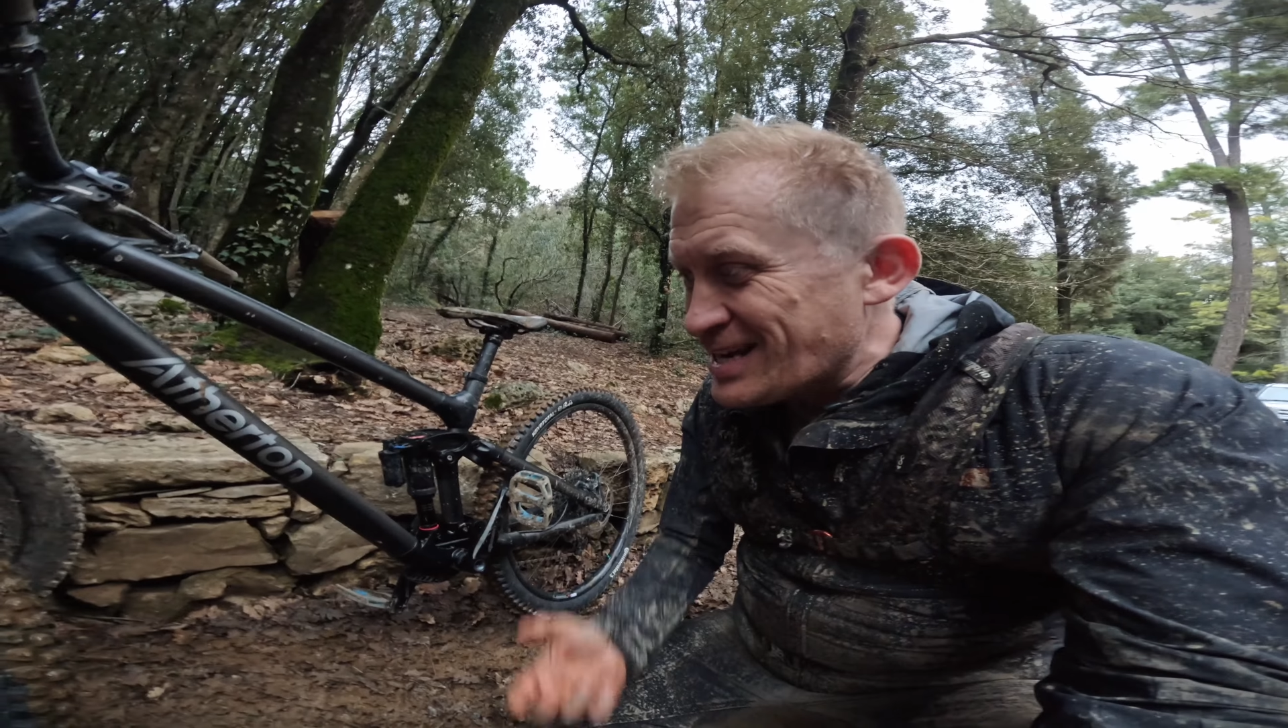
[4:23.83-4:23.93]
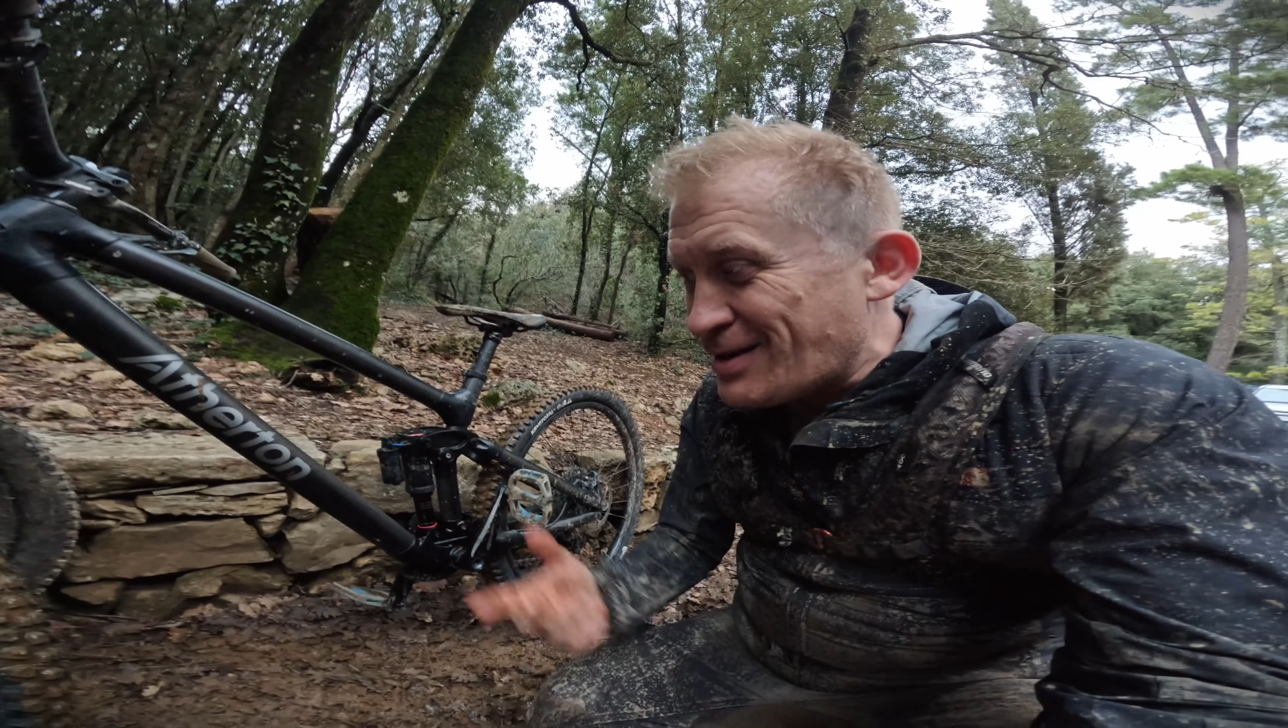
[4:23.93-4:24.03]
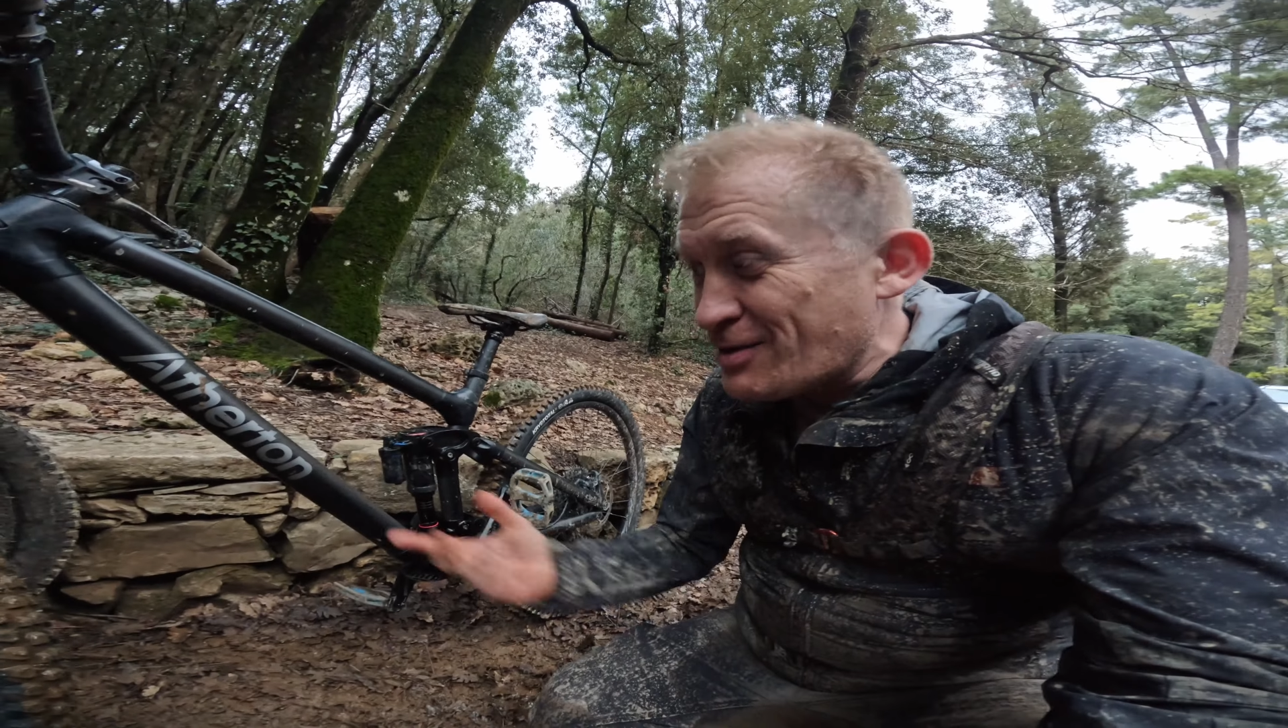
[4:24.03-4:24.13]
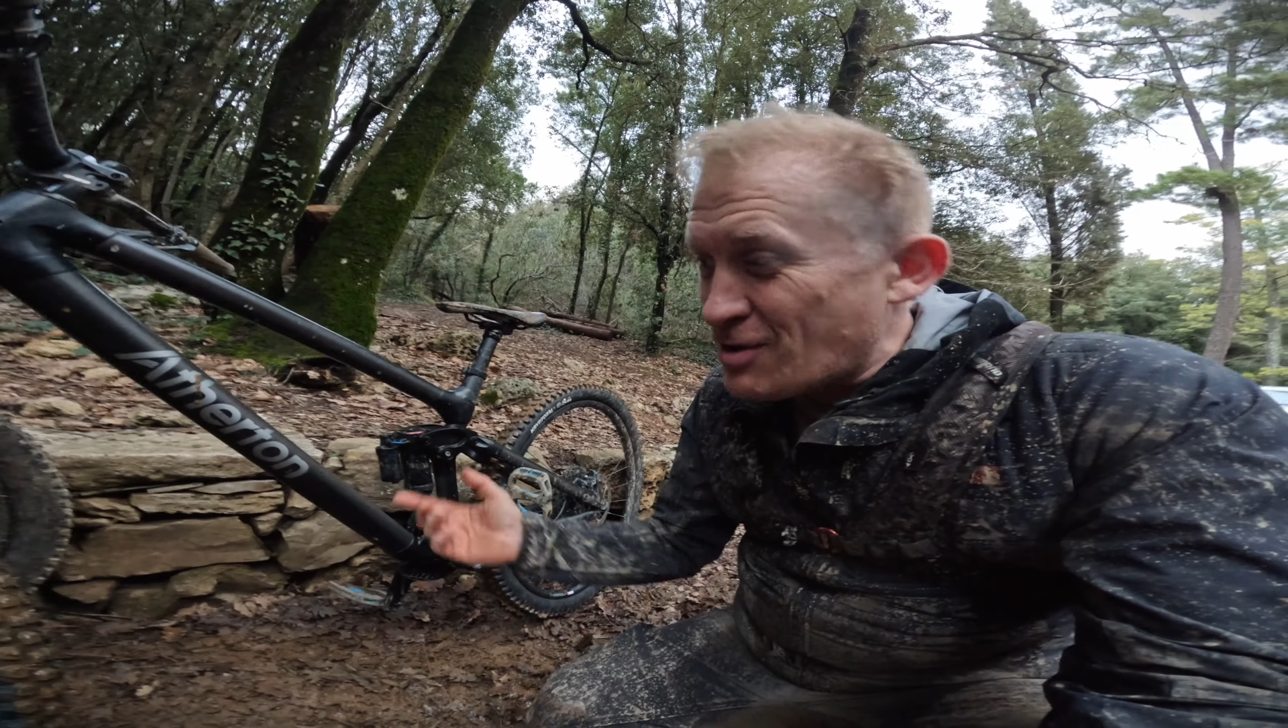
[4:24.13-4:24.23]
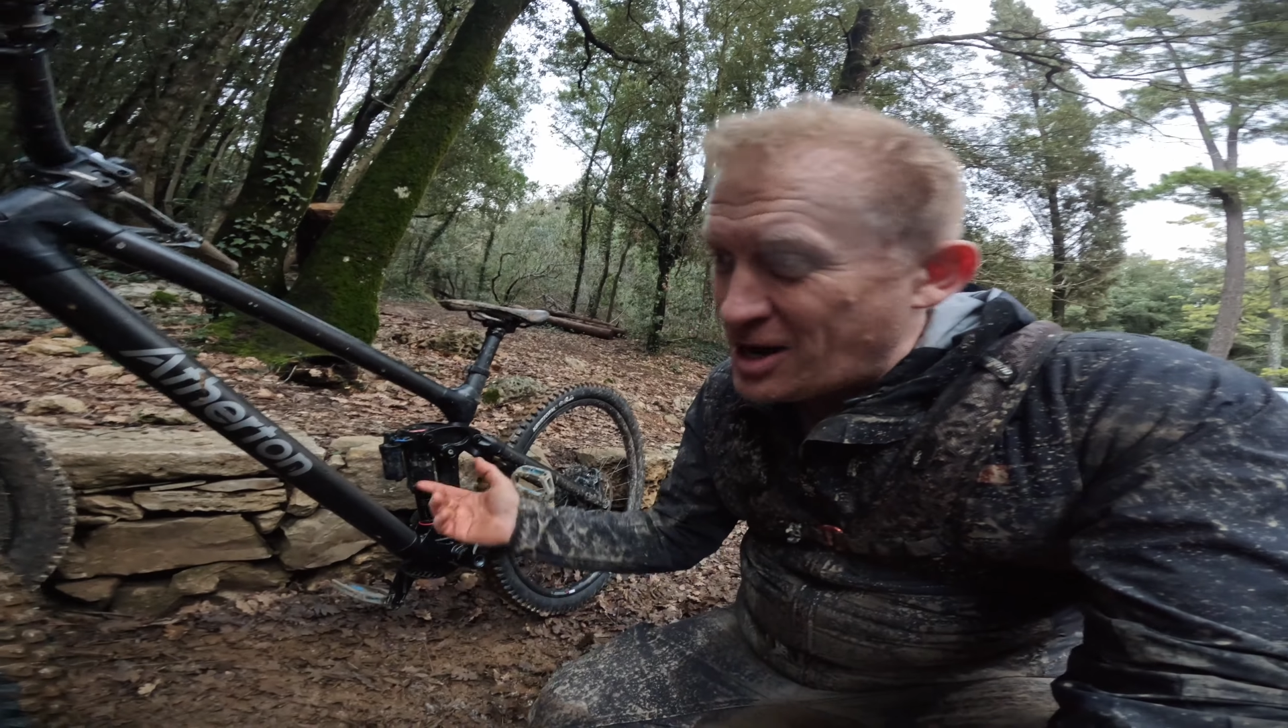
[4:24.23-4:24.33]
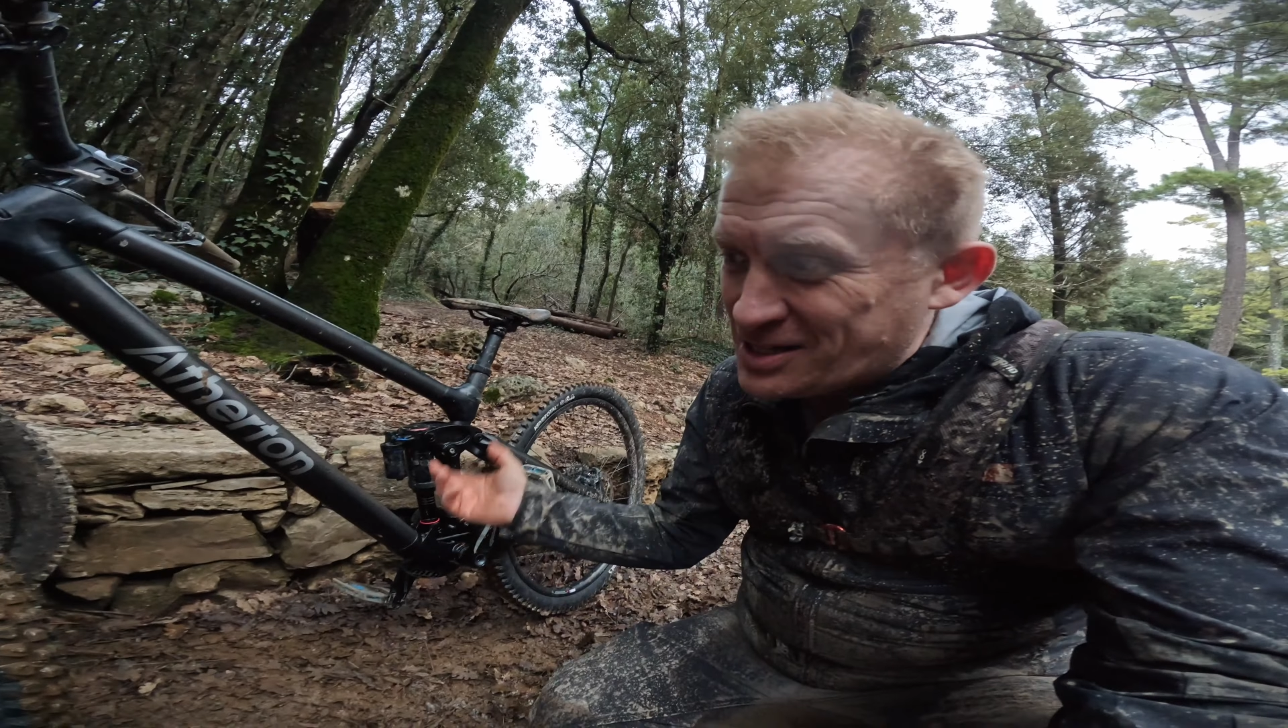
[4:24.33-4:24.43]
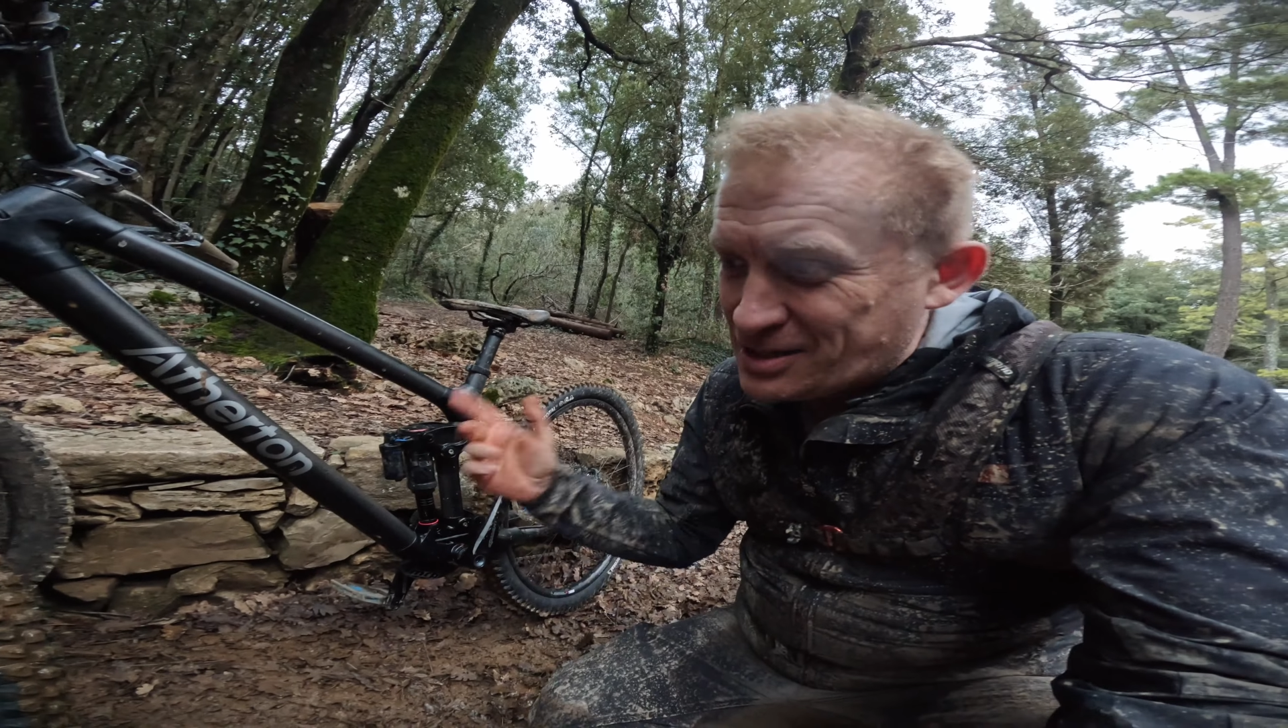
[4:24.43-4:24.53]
how it rides